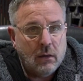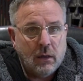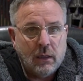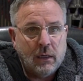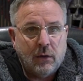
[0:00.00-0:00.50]

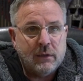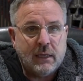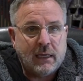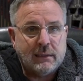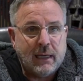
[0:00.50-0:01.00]
You know, there's
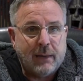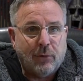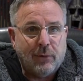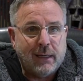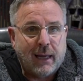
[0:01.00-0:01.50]

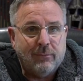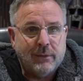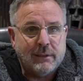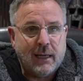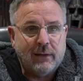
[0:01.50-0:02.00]

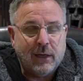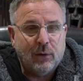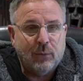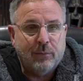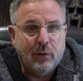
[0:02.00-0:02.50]
99.9% they're going
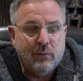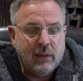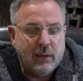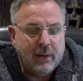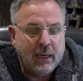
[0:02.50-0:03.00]
to approve it.
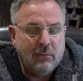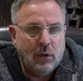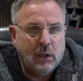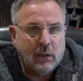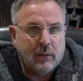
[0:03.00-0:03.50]
They're making
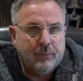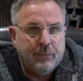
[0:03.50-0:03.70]
money on it.